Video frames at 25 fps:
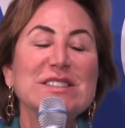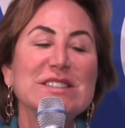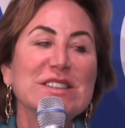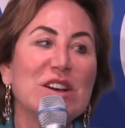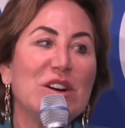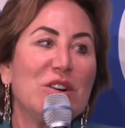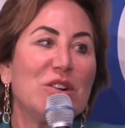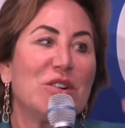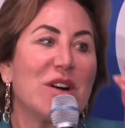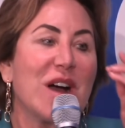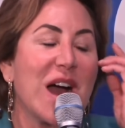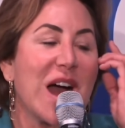
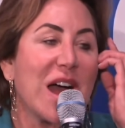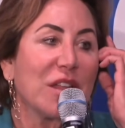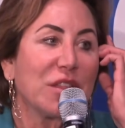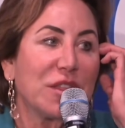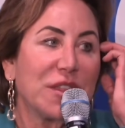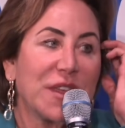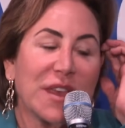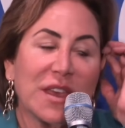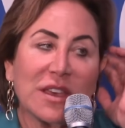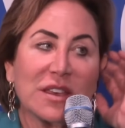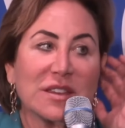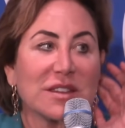So I
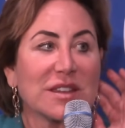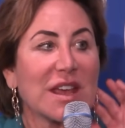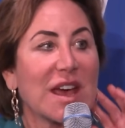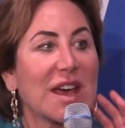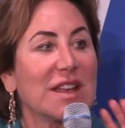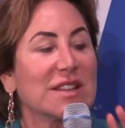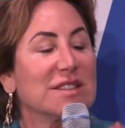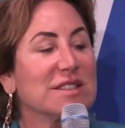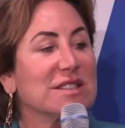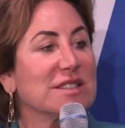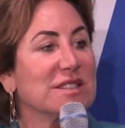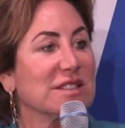think
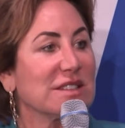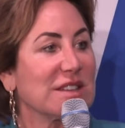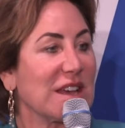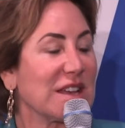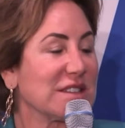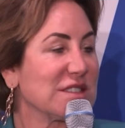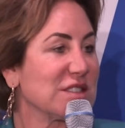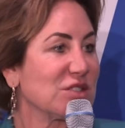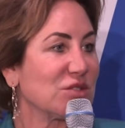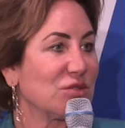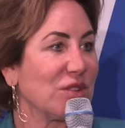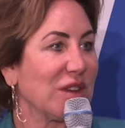
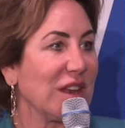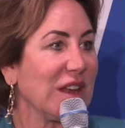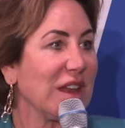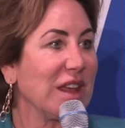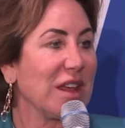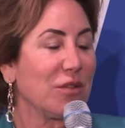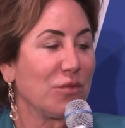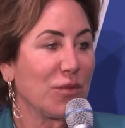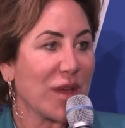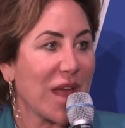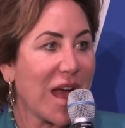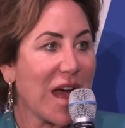that's
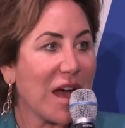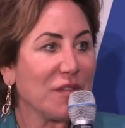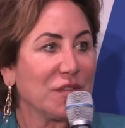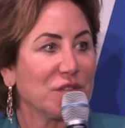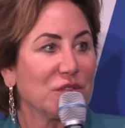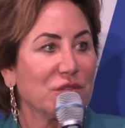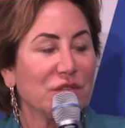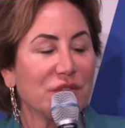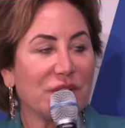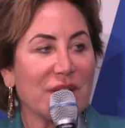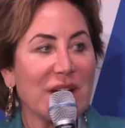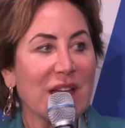really, we have
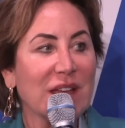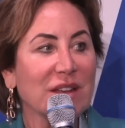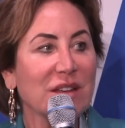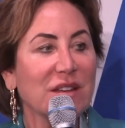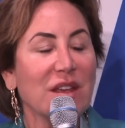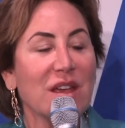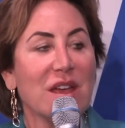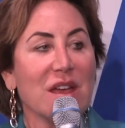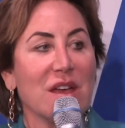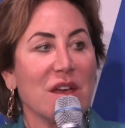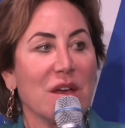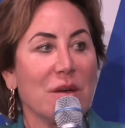to find
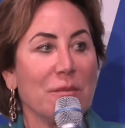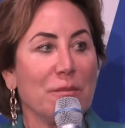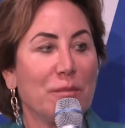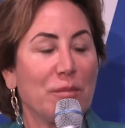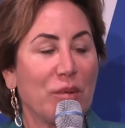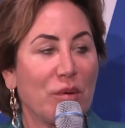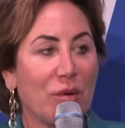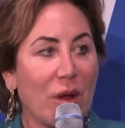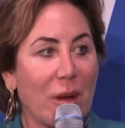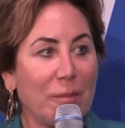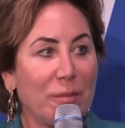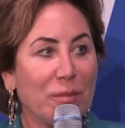
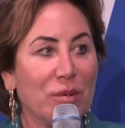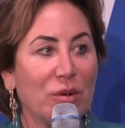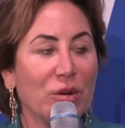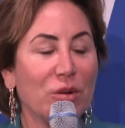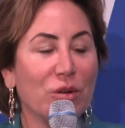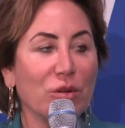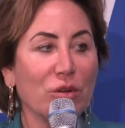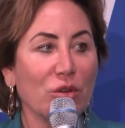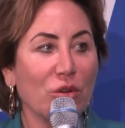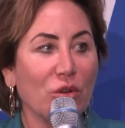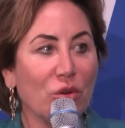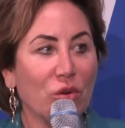
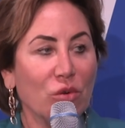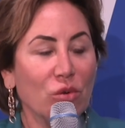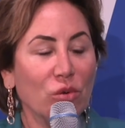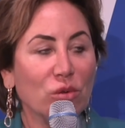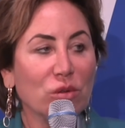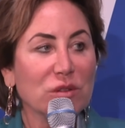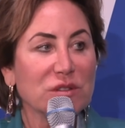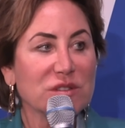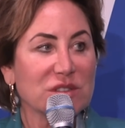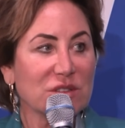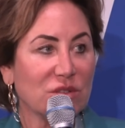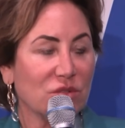proper,
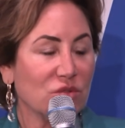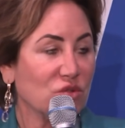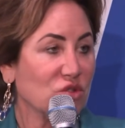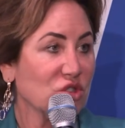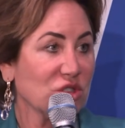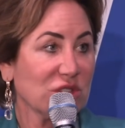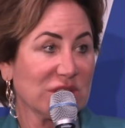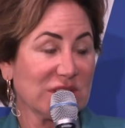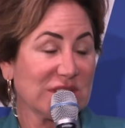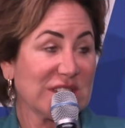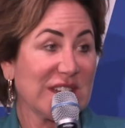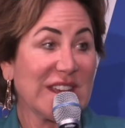cool
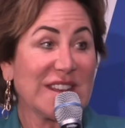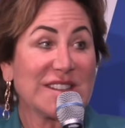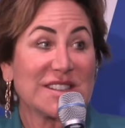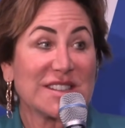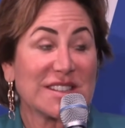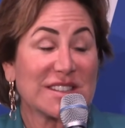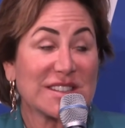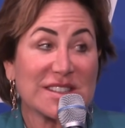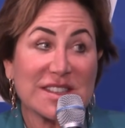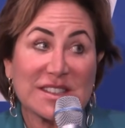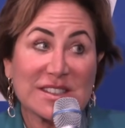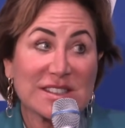solutions. It's
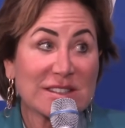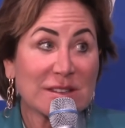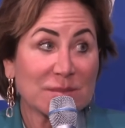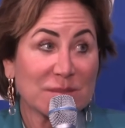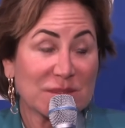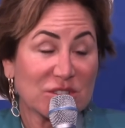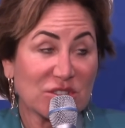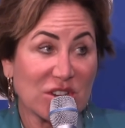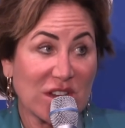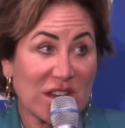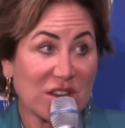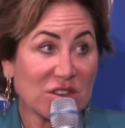a system
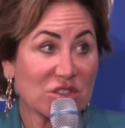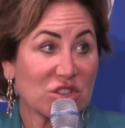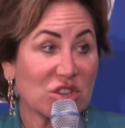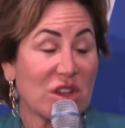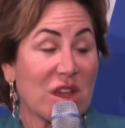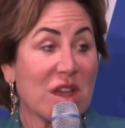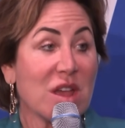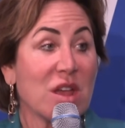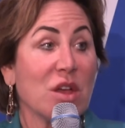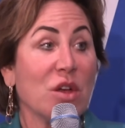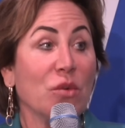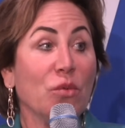change.
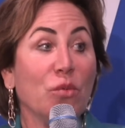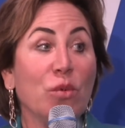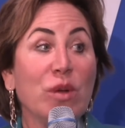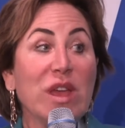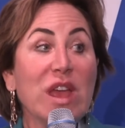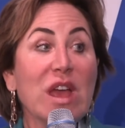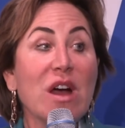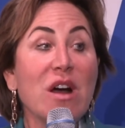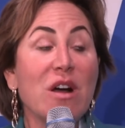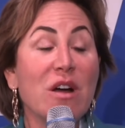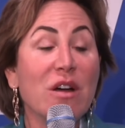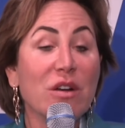
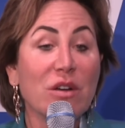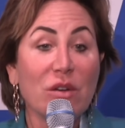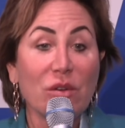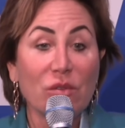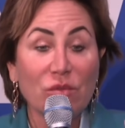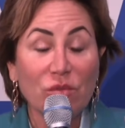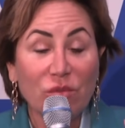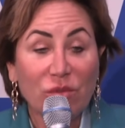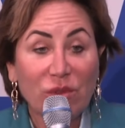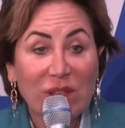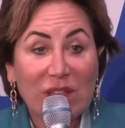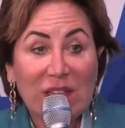We are
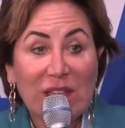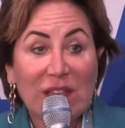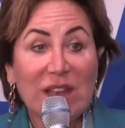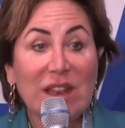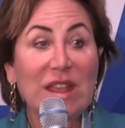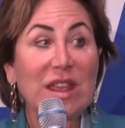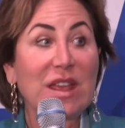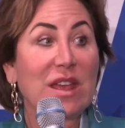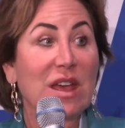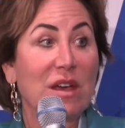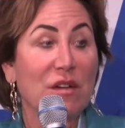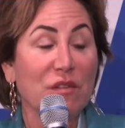
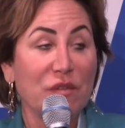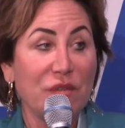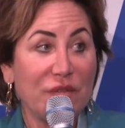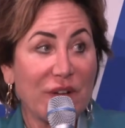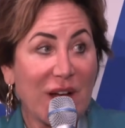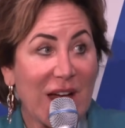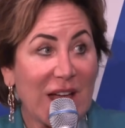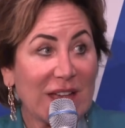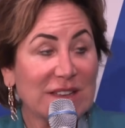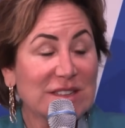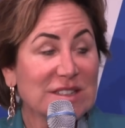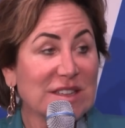really
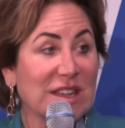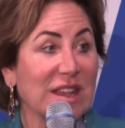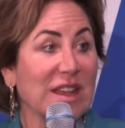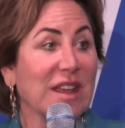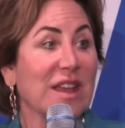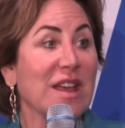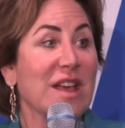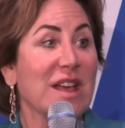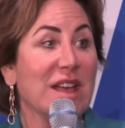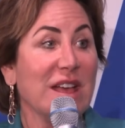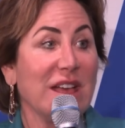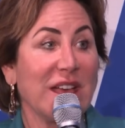fighting
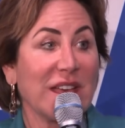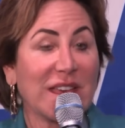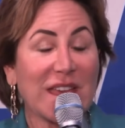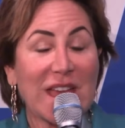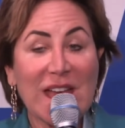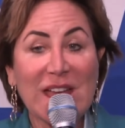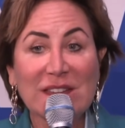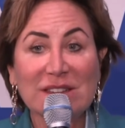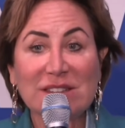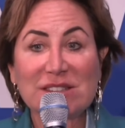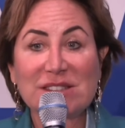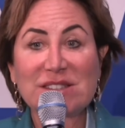
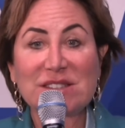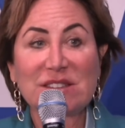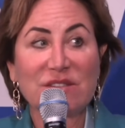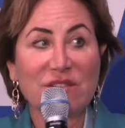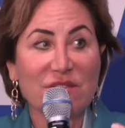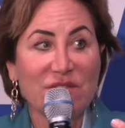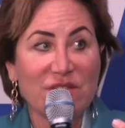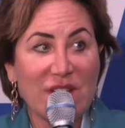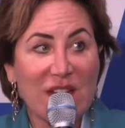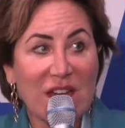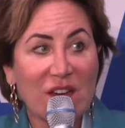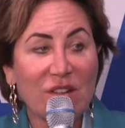against
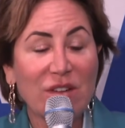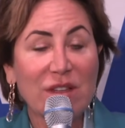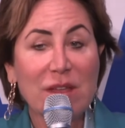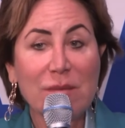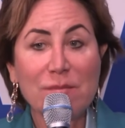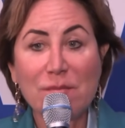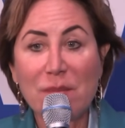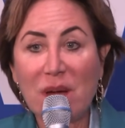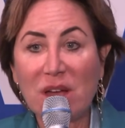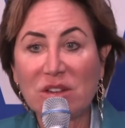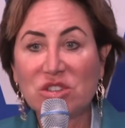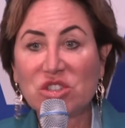very
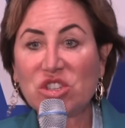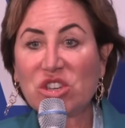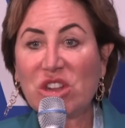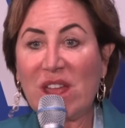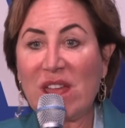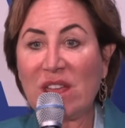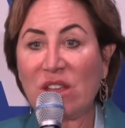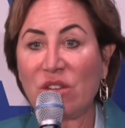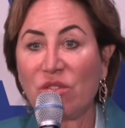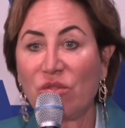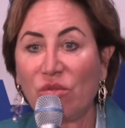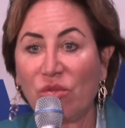much
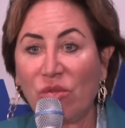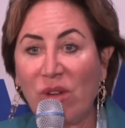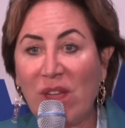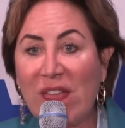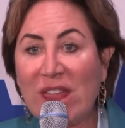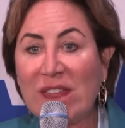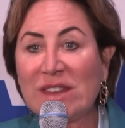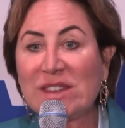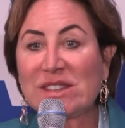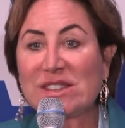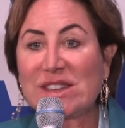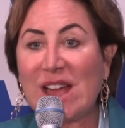
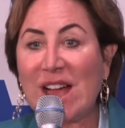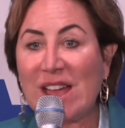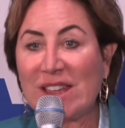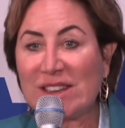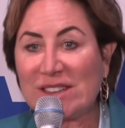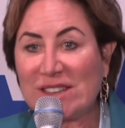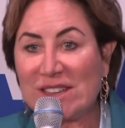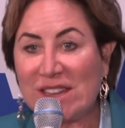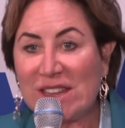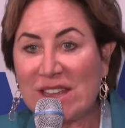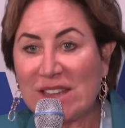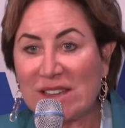ingrained
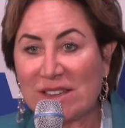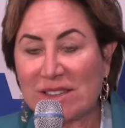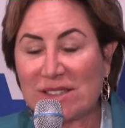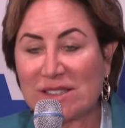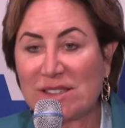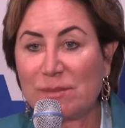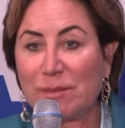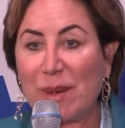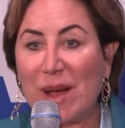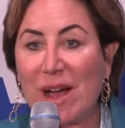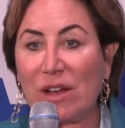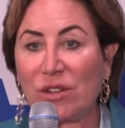ideas
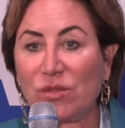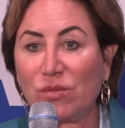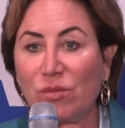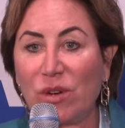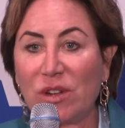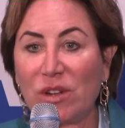about